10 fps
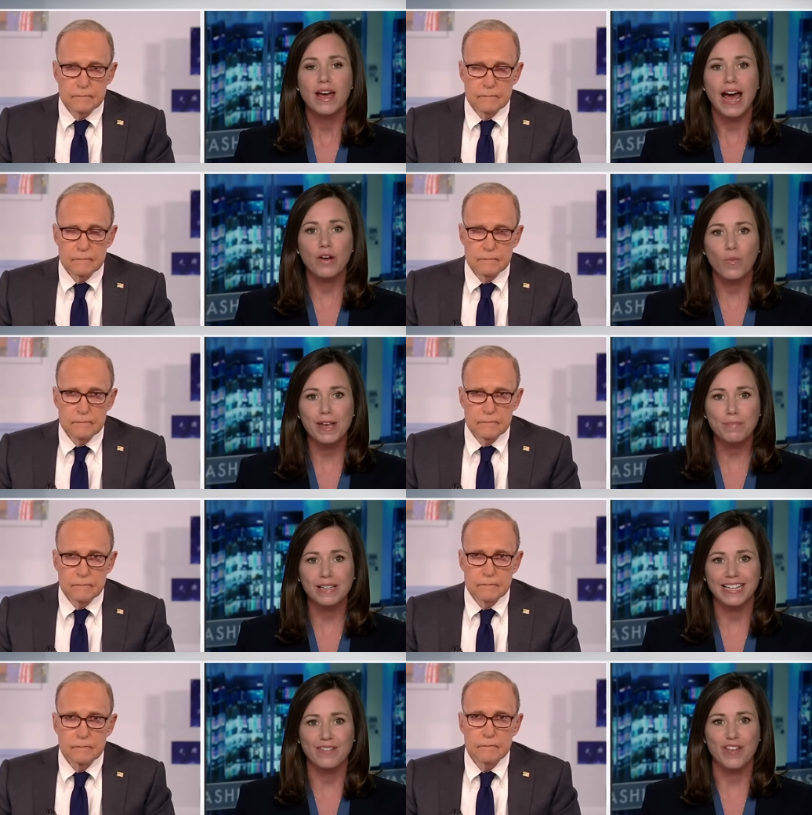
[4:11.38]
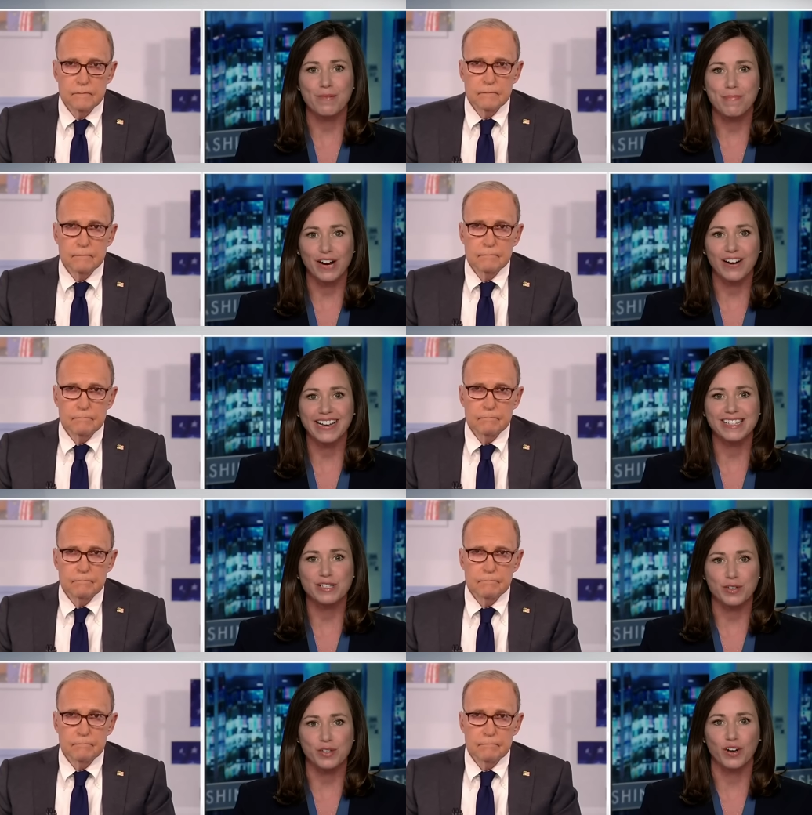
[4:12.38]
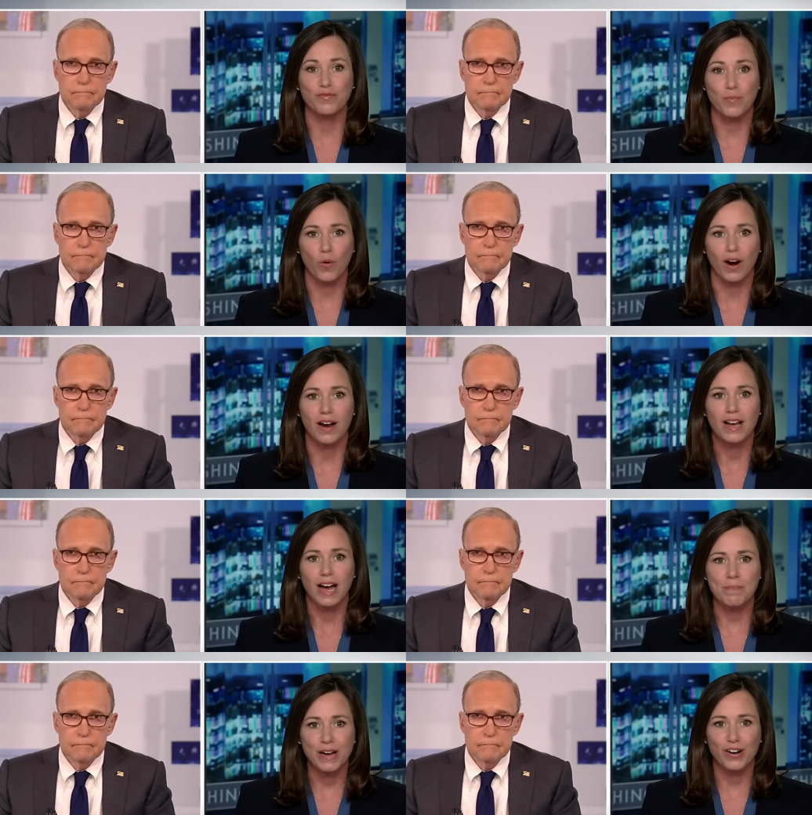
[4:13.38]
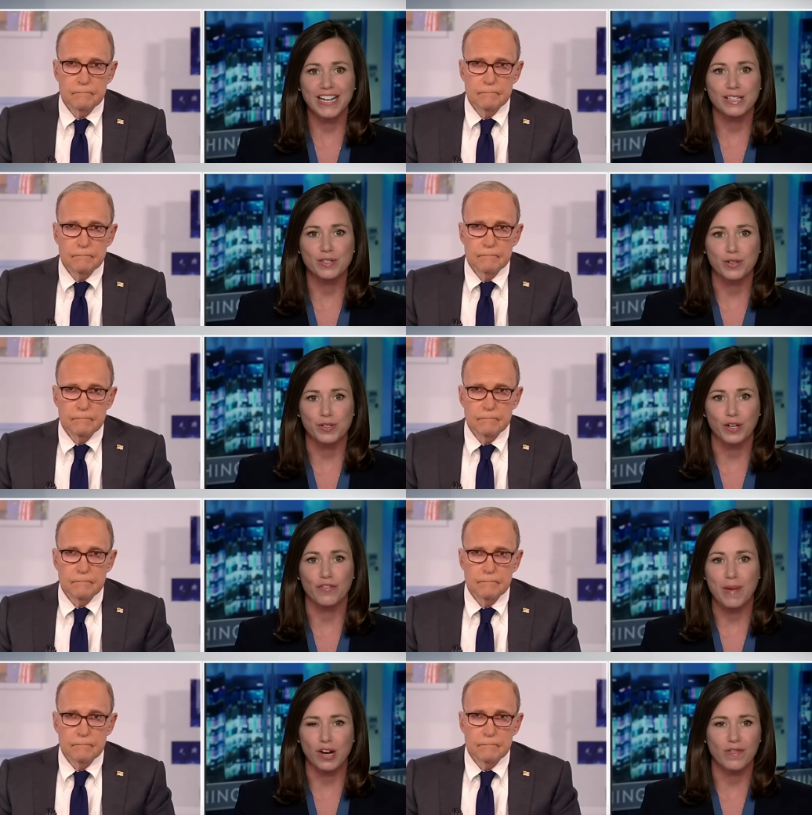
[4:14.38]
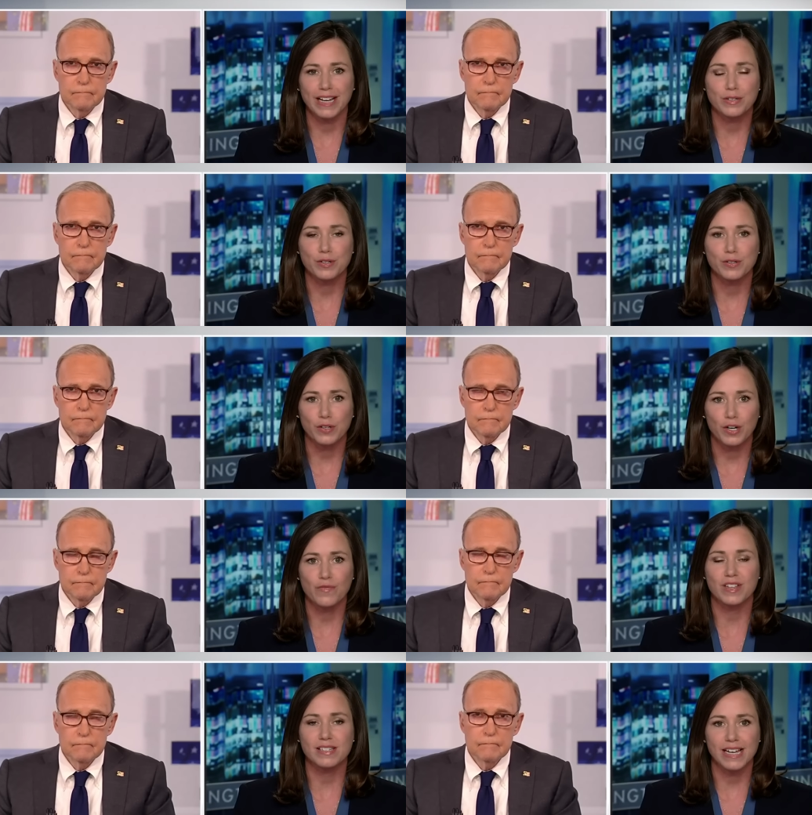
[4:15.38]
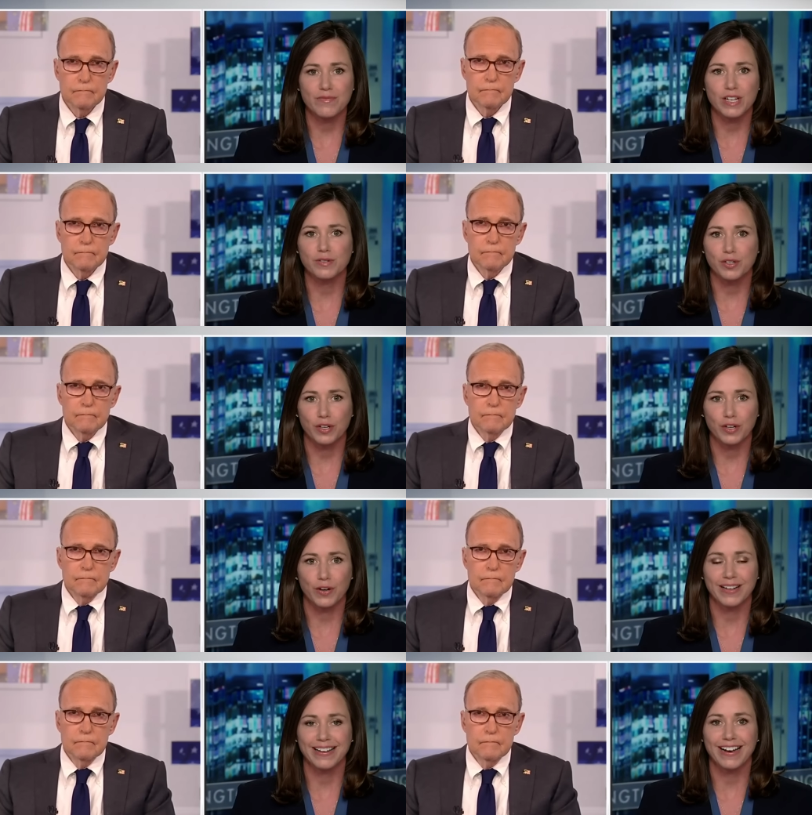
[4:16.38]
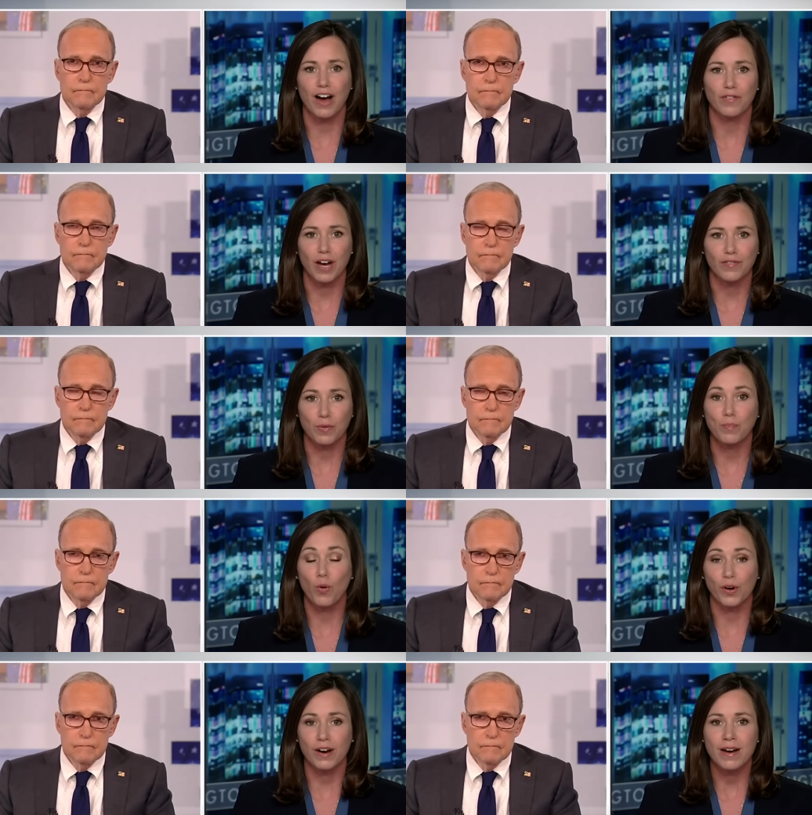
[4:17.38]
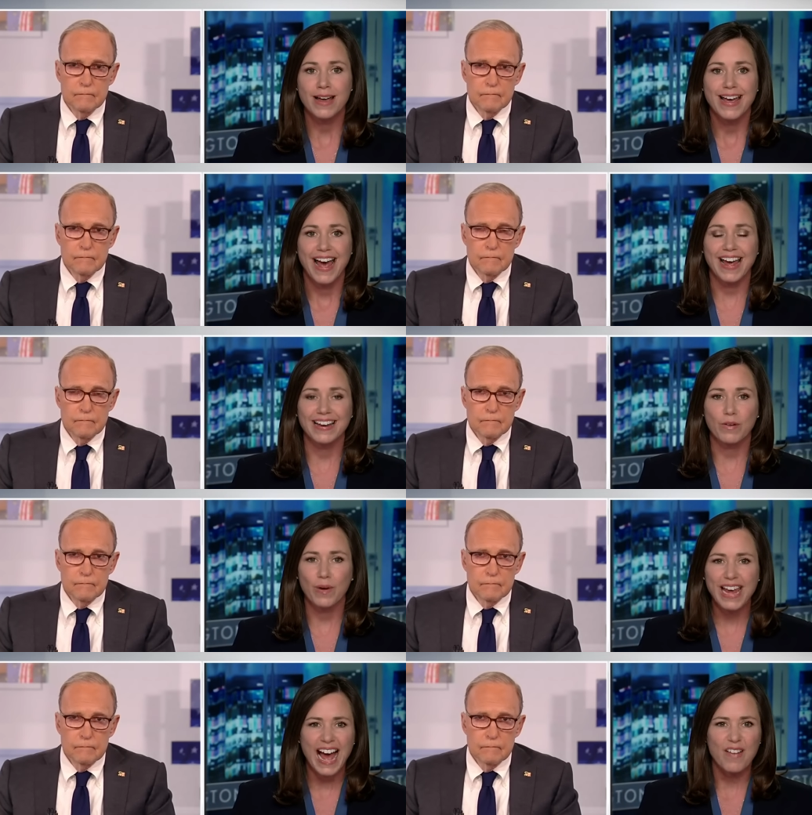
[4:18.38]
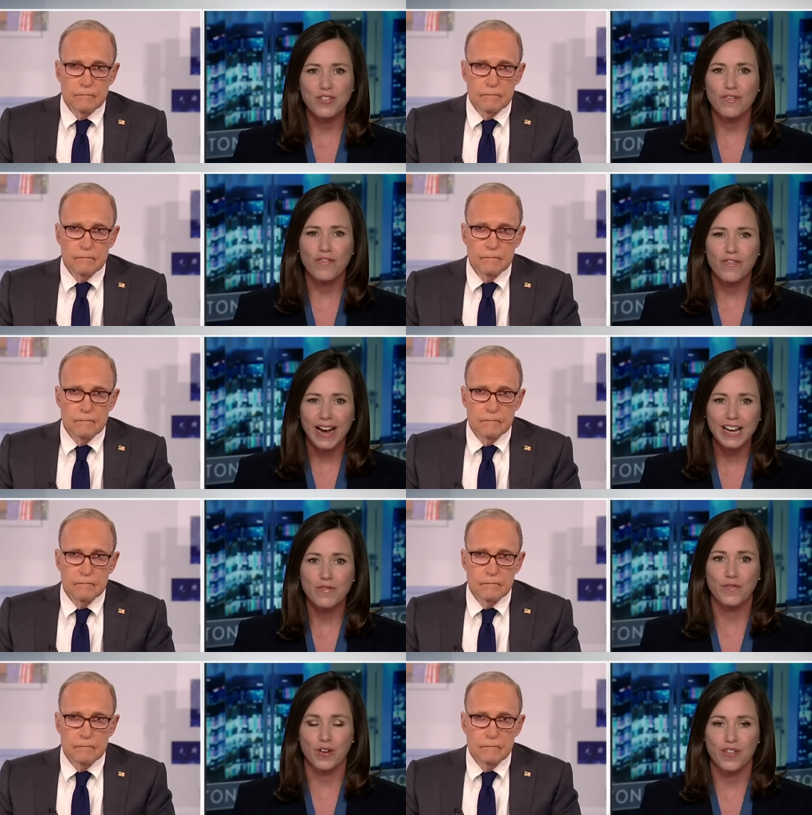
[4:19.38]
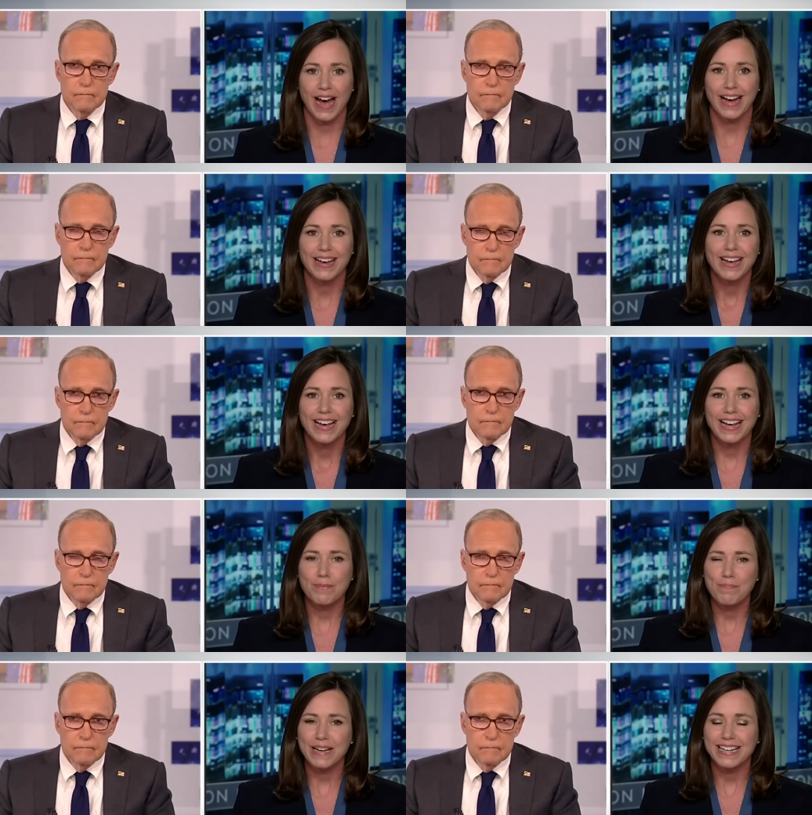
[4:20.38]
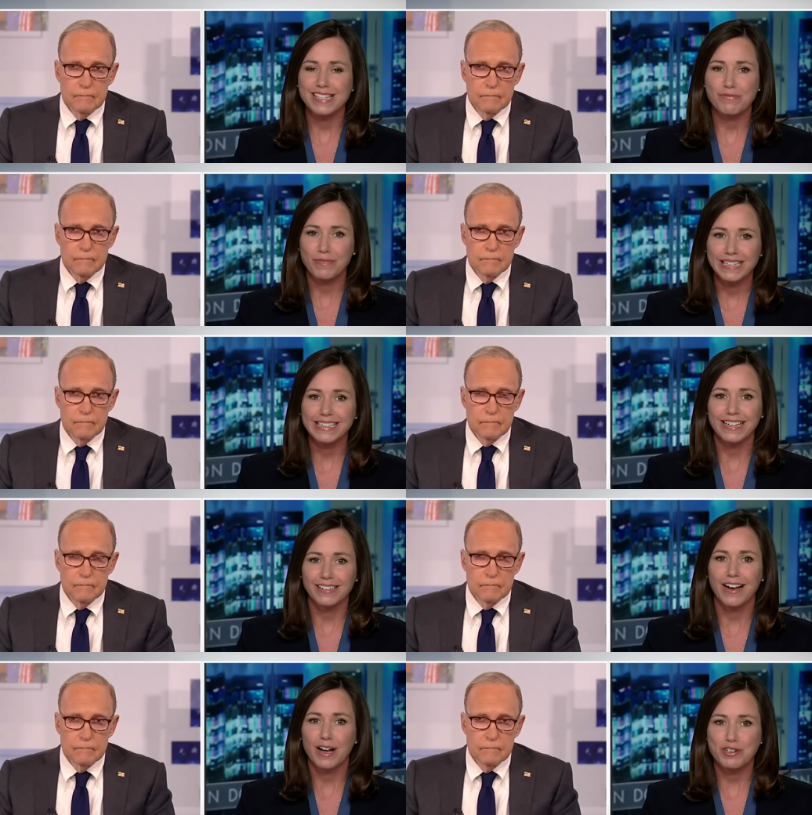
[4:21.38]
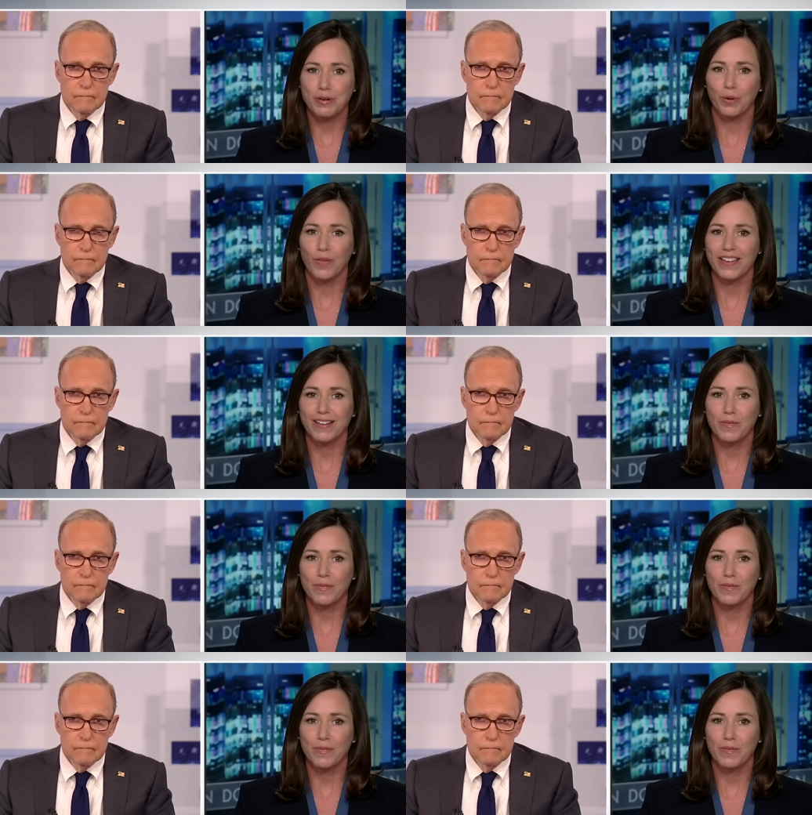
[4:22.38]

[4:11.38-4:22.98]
Speaker 1: And we believe that Americans deserve more. Americans deserve better. They deserve the safety and security of a border, and we have to fight for that. But it's really unconscionable that